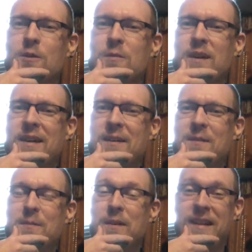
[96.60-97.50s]
my
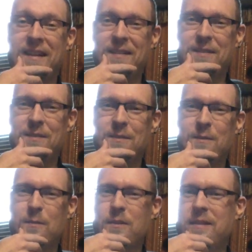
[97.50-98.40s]
own path, so
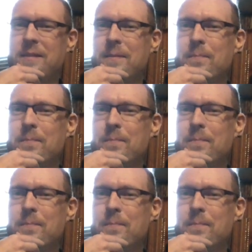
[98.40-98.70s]
to speak.